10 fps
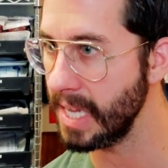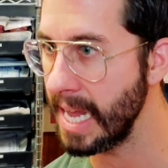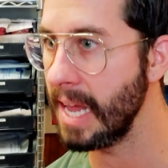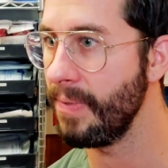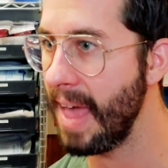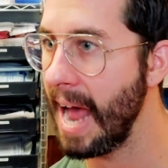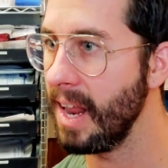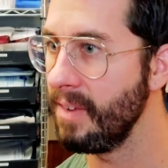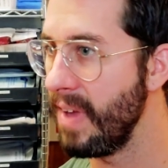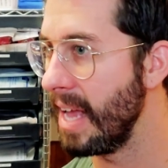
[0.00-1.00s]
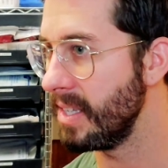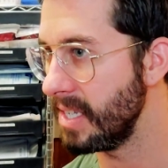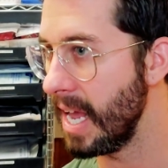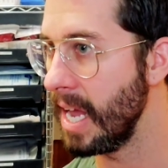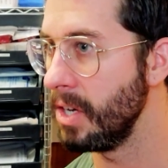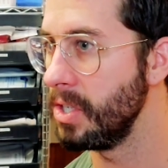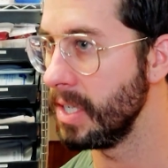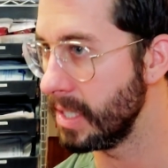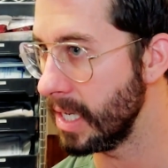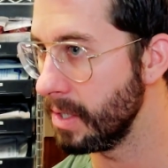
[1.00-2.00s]
in that advanced stage
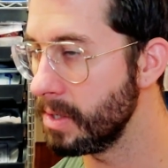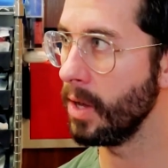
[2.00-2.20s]
disease.